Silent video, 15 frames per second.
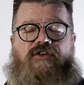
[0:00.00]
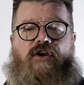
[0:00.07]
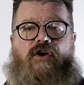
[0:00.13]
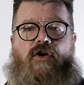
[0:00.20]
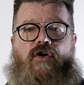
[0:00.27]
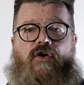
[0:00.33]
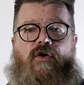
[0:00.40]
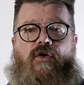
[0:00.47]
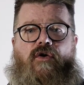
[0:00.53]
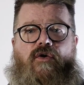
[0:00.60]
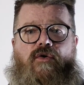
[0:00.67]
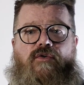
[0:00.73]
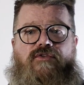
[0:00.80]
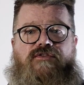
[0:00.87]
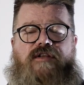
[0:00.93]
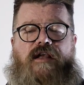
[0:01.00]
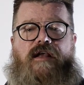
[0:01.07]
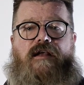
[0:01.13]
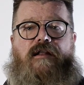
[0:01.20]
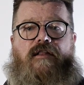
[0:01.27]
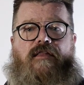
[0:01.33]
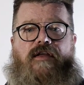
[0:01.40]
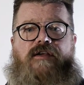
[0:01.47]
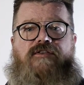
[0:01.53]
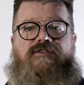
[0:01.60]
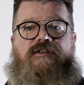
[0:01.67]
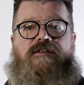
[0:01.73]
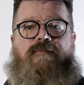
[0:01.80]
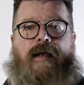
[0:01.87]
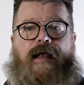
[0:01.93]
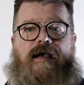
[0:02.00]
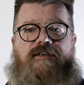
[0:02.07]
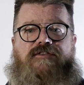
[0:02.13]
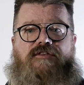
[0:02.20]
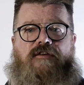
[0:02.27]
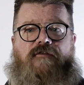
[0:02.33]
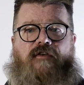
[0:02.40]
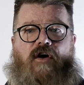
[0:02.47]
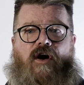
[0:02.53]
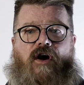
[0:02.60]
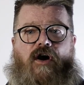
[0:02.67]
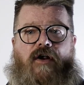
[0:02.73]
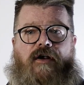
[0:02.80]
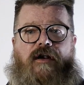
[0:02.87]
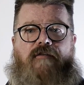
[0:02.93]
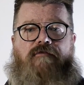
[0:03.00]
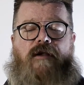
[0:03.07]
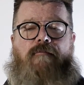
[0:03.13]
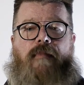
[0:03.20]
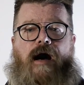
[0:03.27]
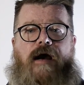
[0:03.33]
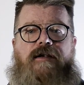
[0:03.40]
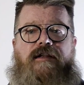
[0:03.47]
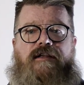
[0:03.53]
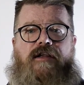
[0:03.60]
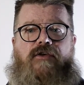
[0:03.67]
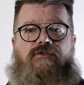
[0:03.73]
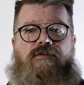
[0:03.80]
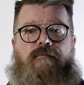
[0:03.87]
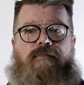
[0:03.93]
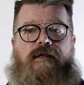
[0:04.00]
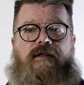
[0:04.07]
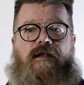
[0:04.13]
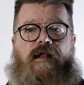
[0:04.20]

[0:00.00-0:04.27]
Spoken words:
News. This is Pastor Vaughn reminding you to be